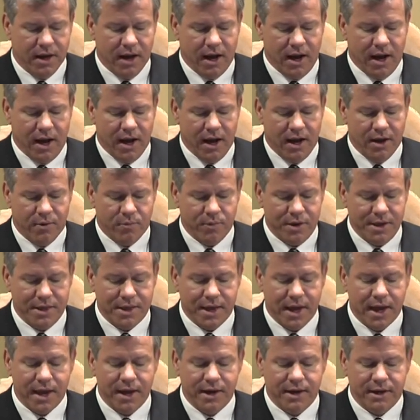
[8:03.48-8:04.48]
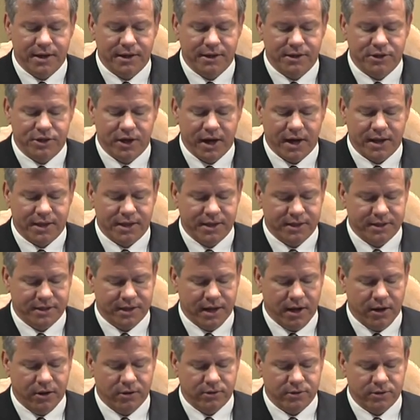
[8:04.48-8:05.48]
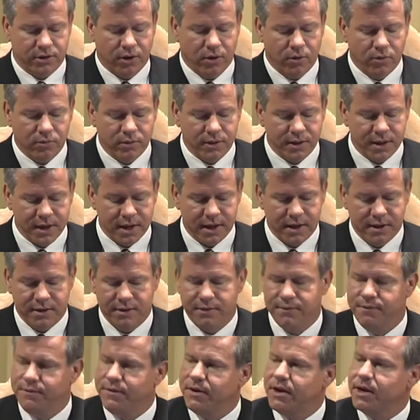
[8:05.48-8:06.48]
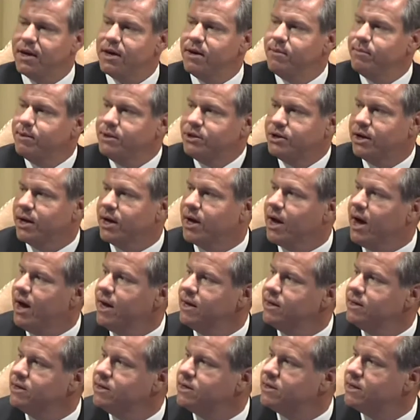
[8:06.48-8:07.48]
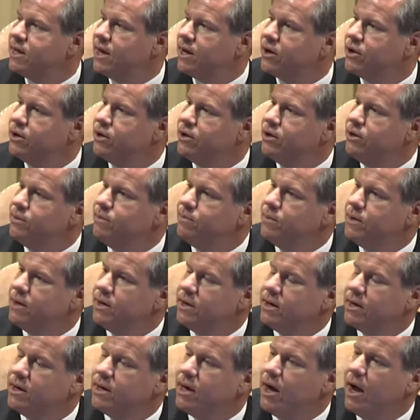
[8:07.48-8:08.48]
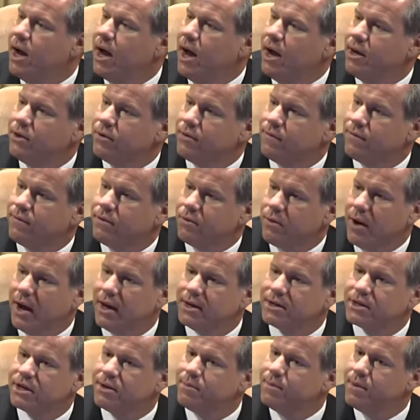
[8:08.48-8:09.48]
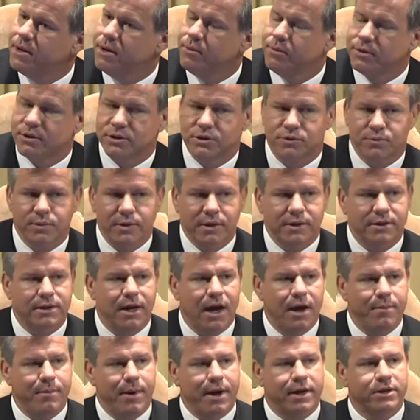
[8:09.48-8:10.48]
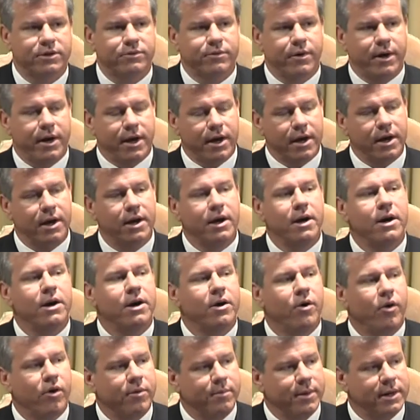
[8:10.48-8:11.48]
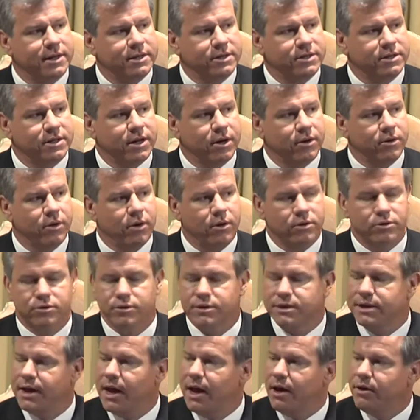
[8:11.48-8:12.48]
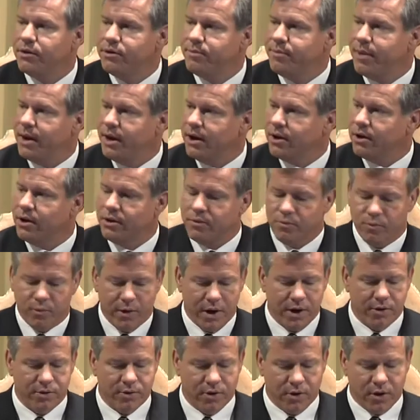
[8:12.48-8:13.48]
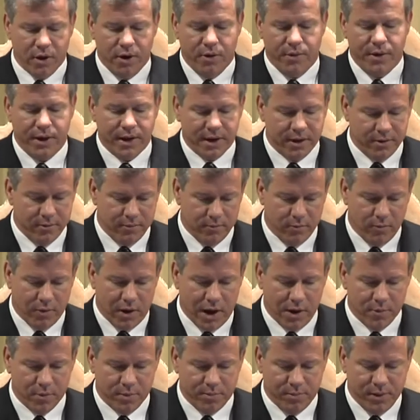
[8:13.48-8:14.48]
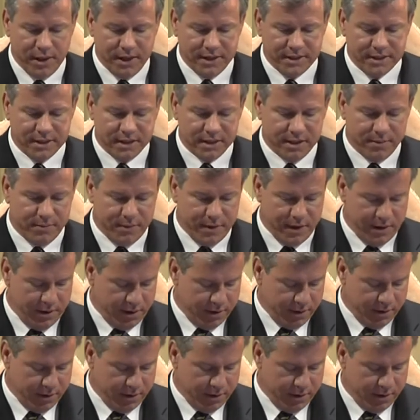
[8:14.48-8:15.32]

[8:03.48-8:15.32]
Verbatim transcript: Uh, we then inject the cells only via imaging guidance. That could be uh, either fluoroscopy, which is real-time x-ray, or musculoskeletal ultrasound, depending on where they're going and why we're placing them